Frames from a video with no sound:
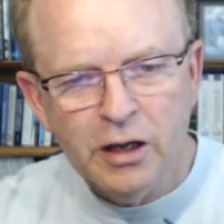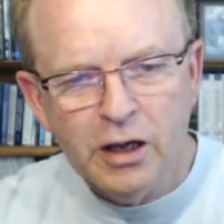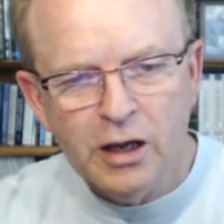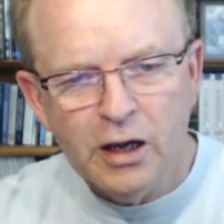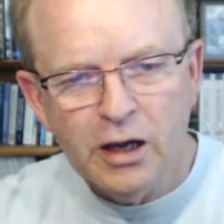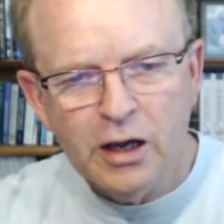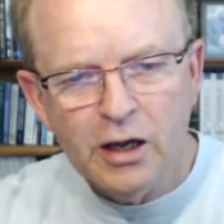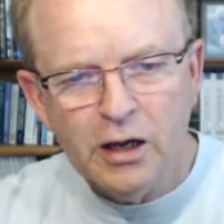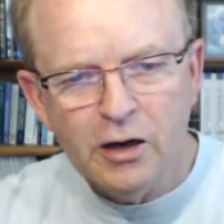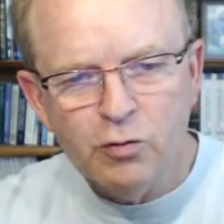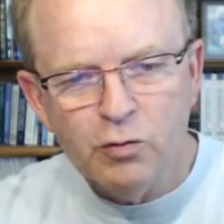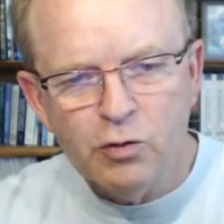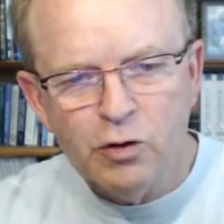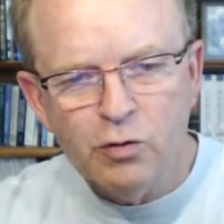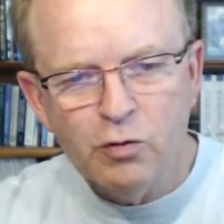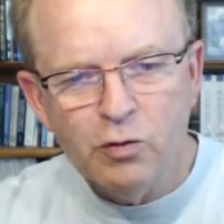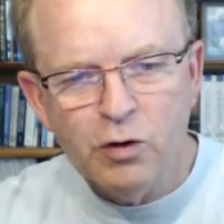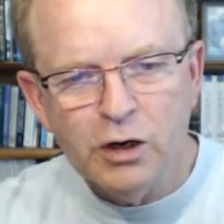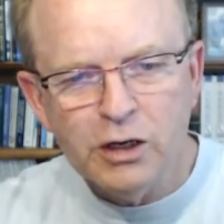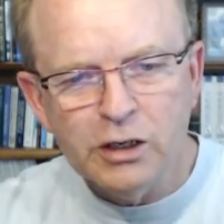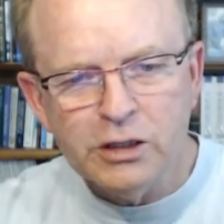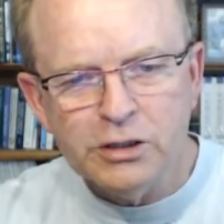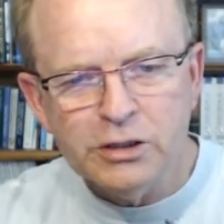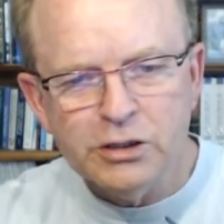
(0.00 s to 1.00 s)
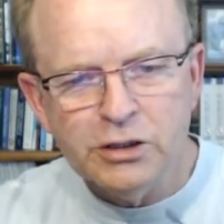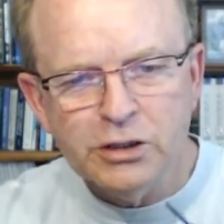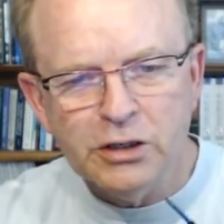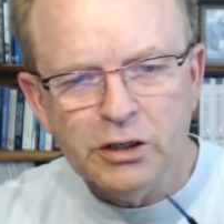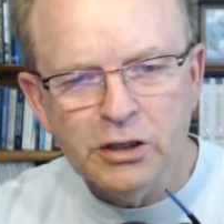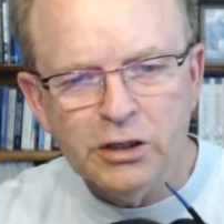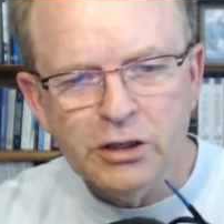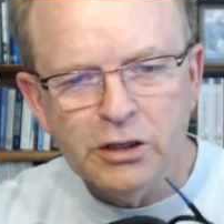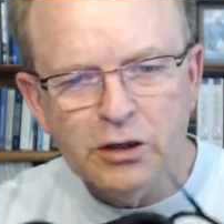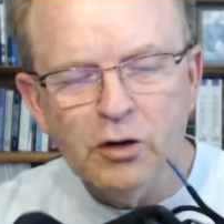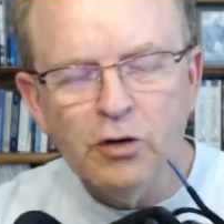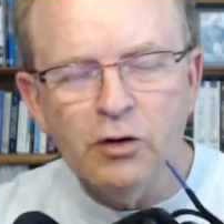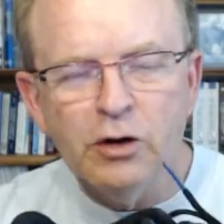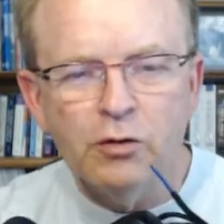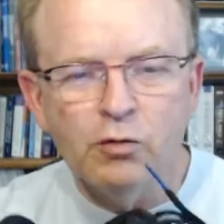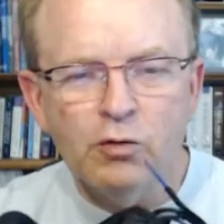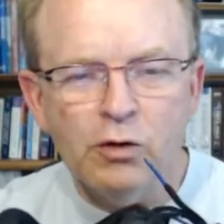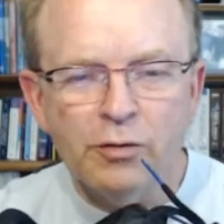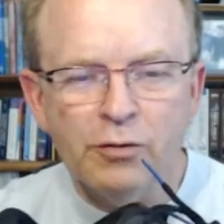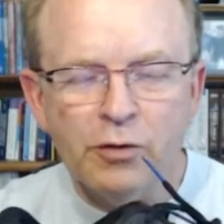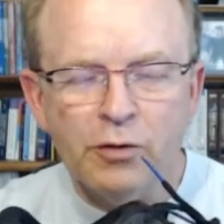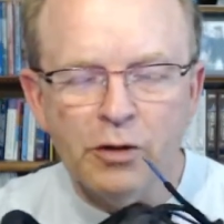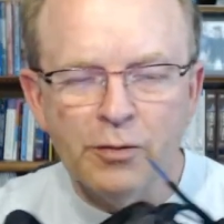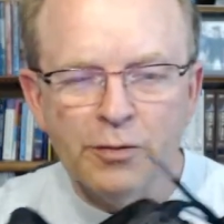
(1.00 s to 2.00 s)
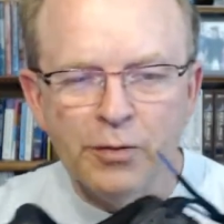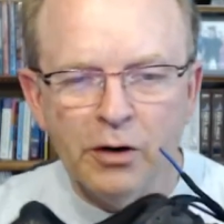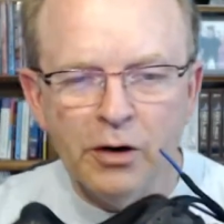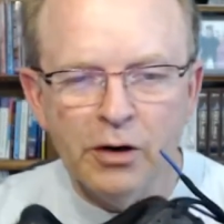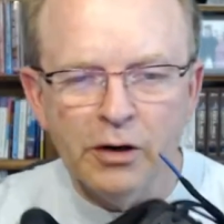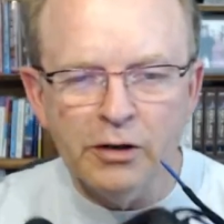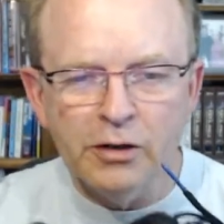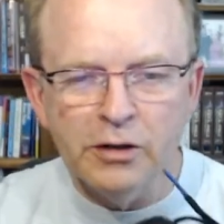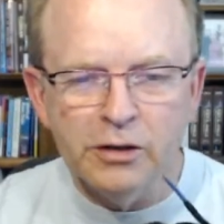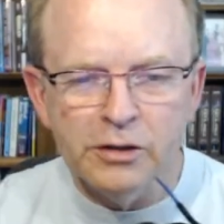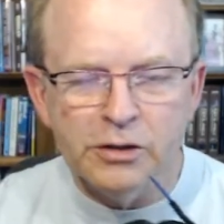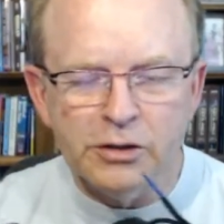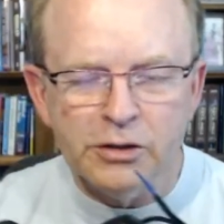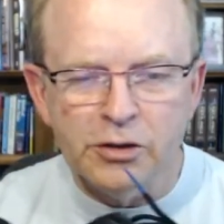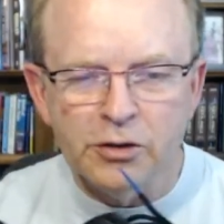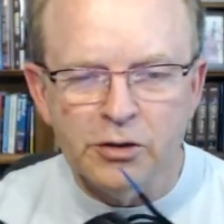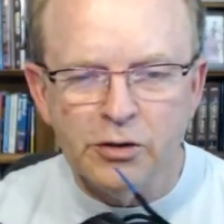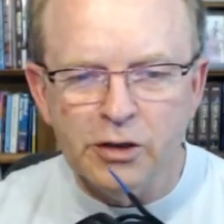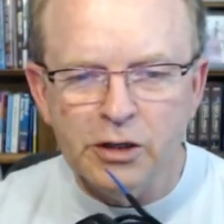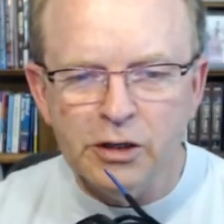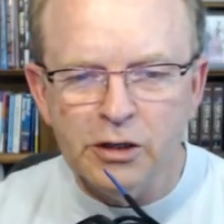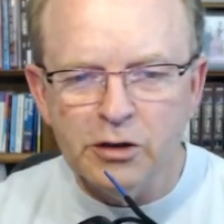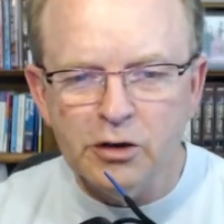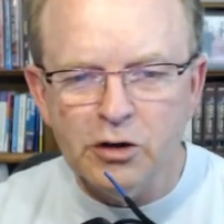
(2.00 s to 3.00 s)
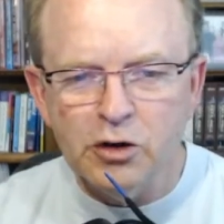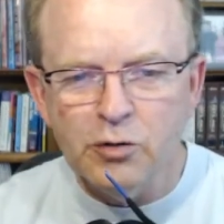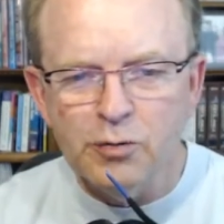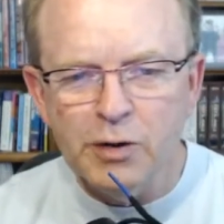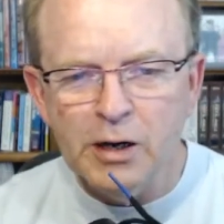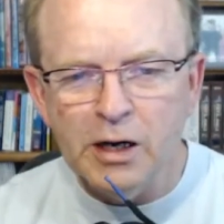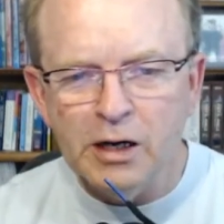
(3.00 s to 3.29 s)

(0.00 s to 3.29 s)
And we want to see, oh, and one more part. Let's go ahead and go